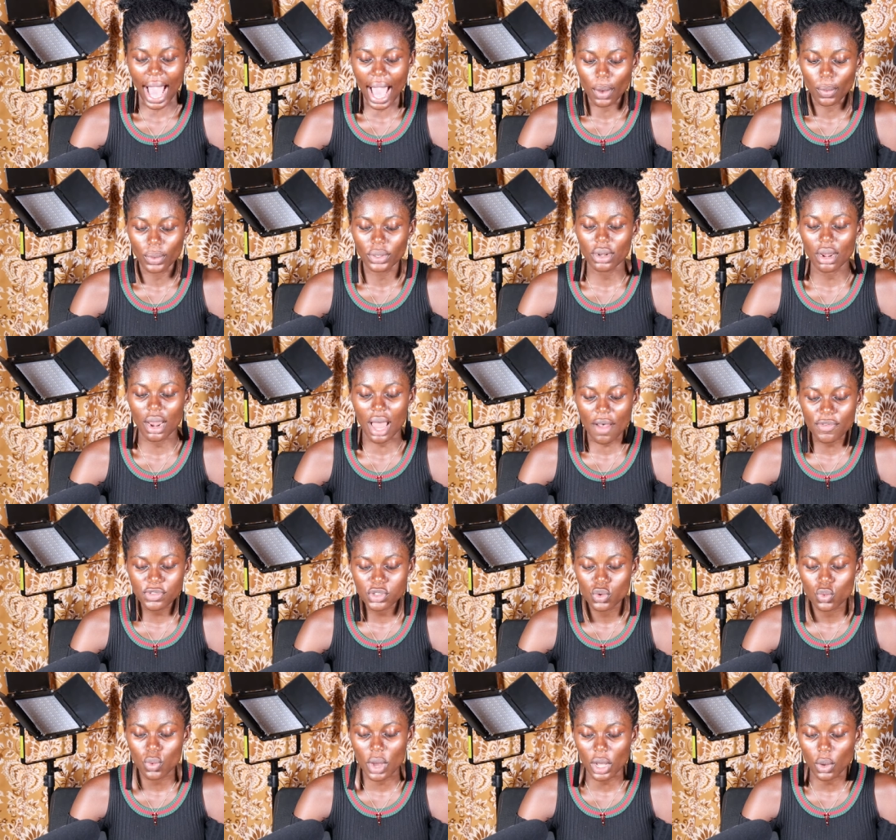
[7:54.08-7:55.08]
I would
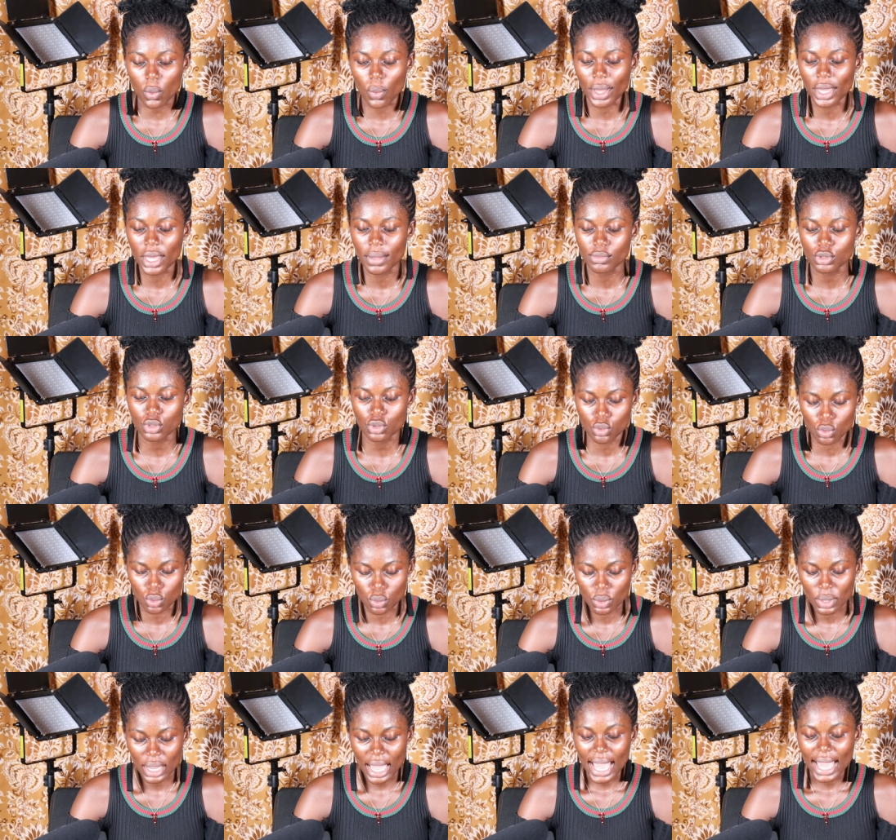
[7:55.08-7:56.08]
love to work with him
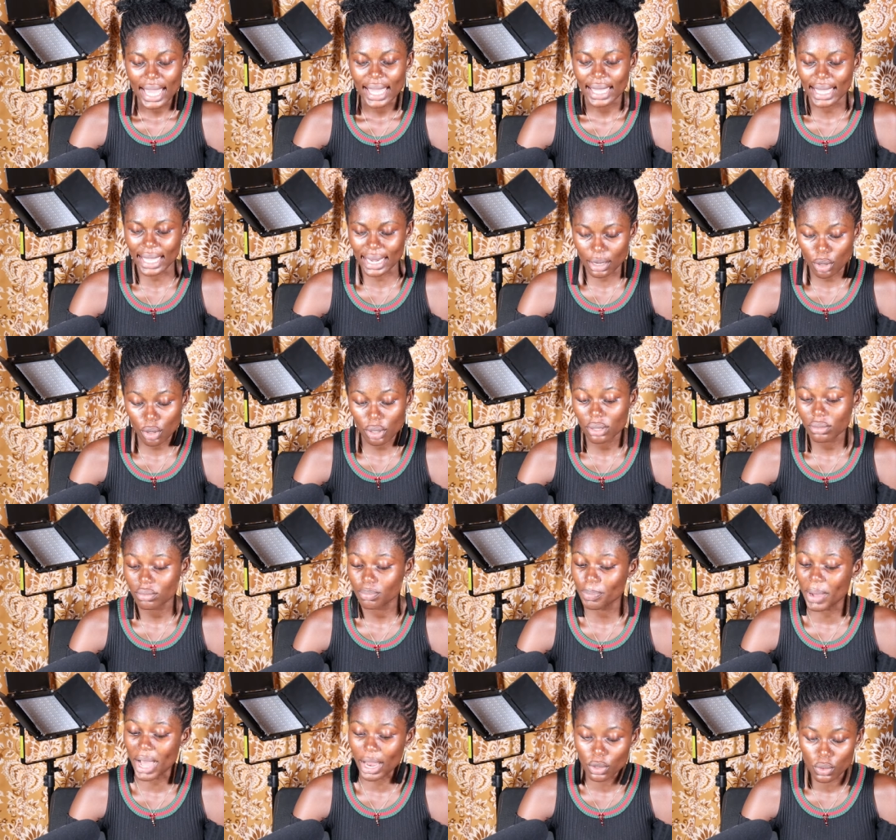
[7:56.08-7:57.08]
soon.
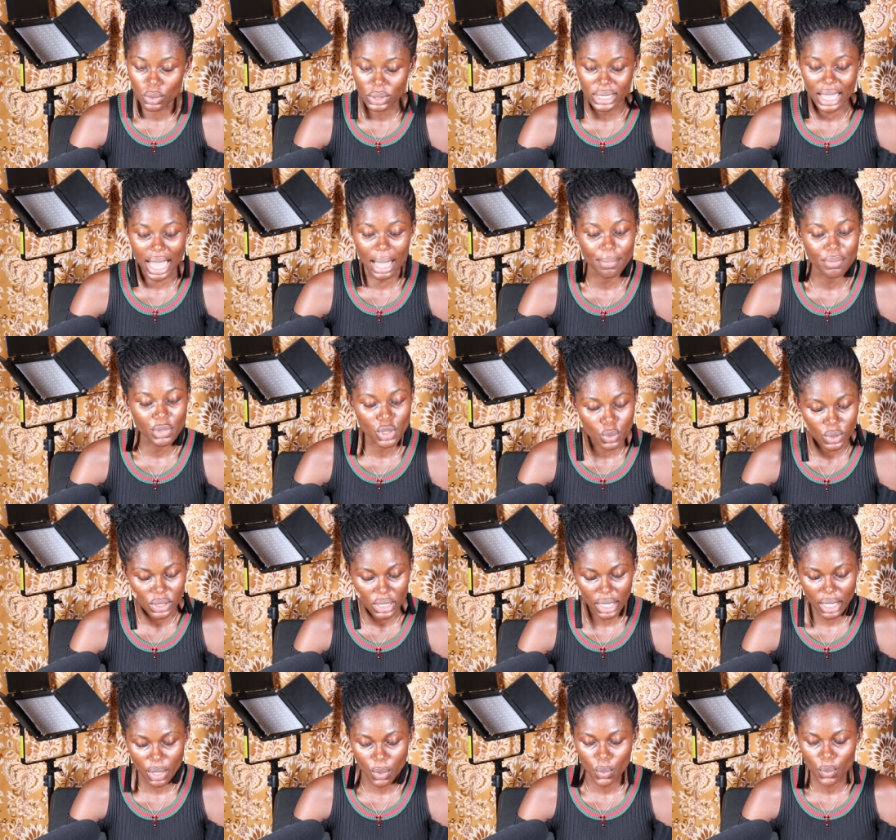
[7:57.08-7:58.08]
Paluta
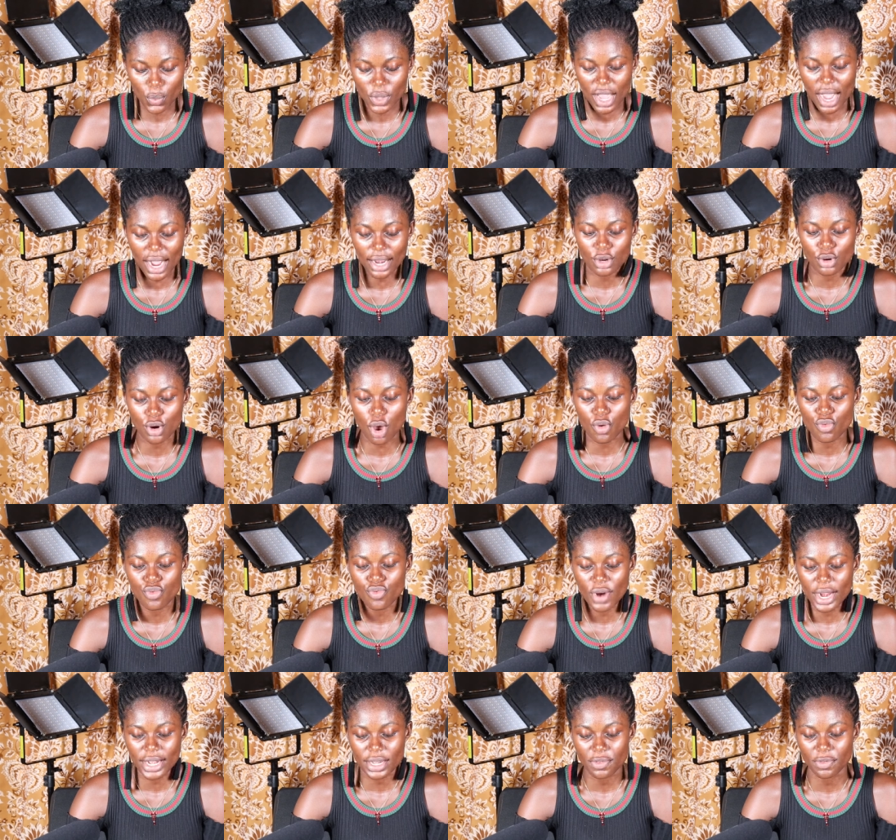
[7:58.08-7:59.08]
music. We are
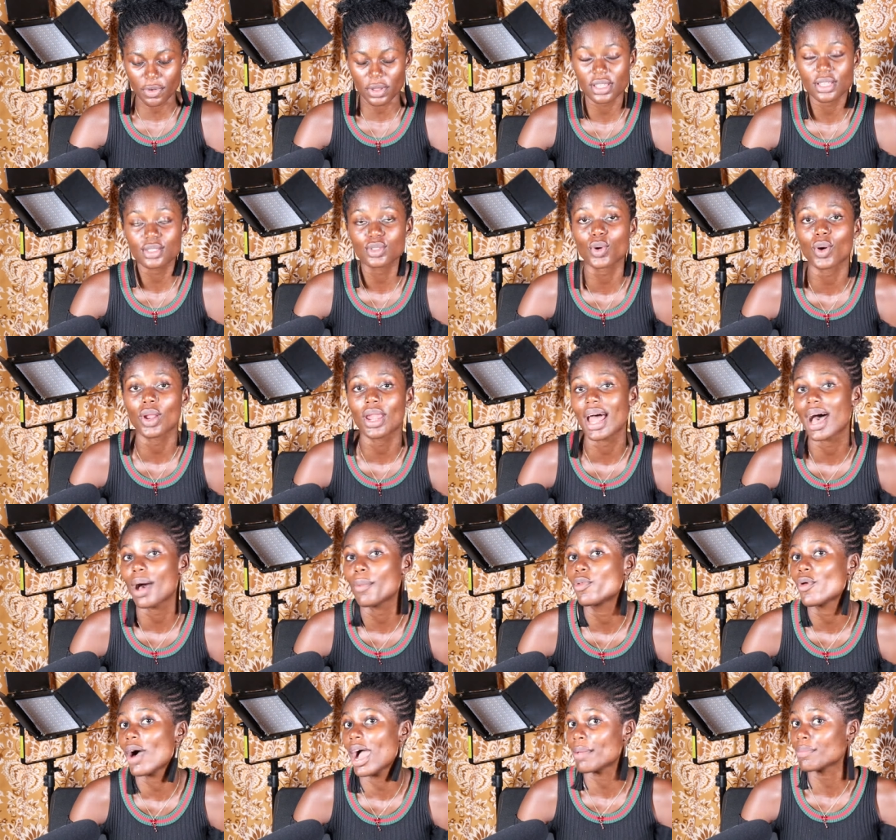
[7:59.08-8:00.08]
not ready for this
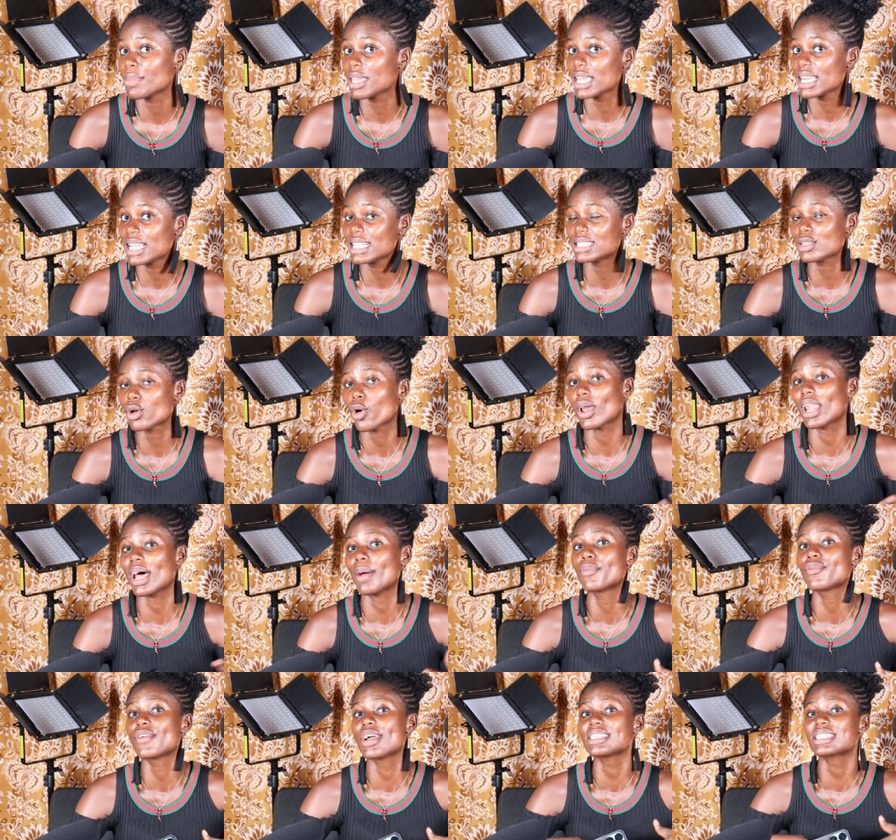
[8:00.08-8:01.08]
collab. I mean, it's a
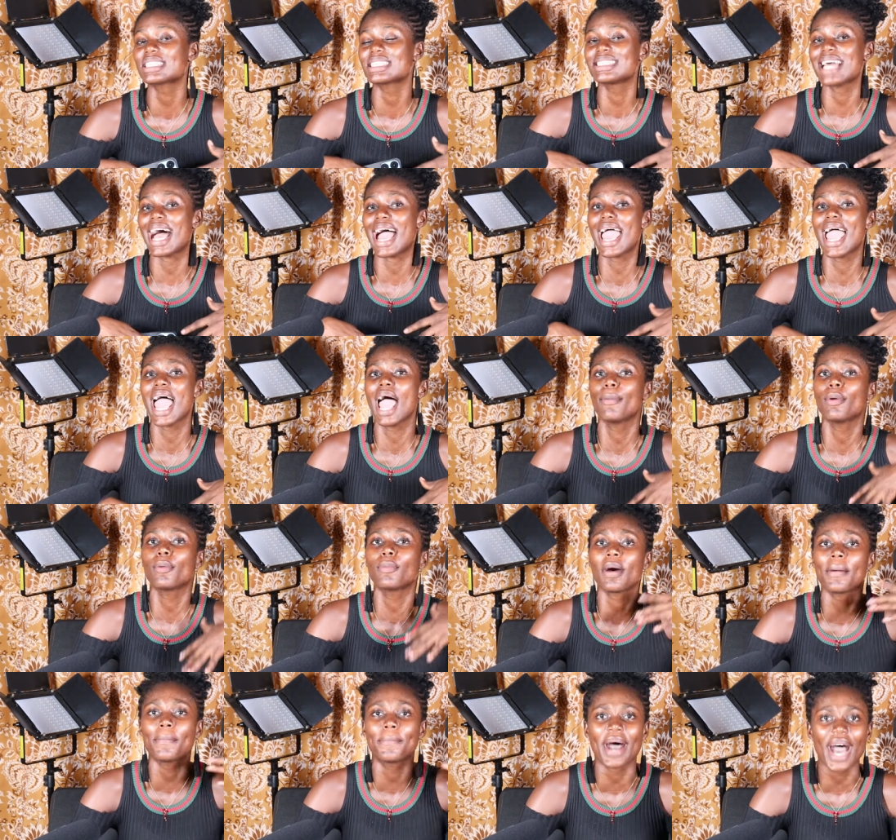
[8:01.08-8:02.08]
collaboration na
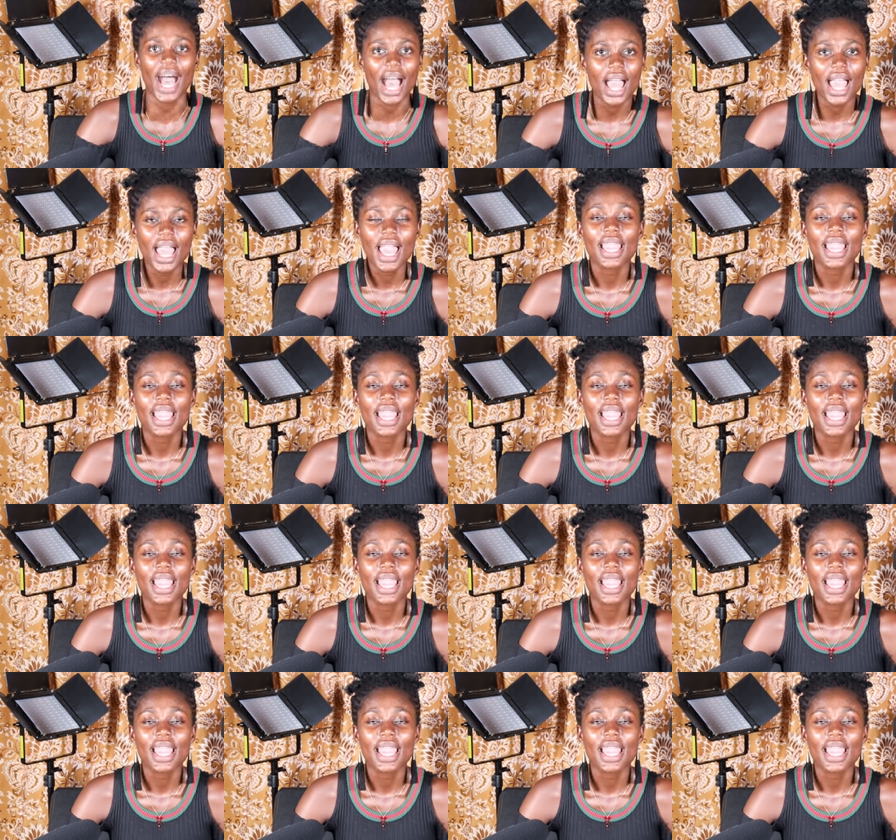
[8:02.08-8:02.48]
ebo baba.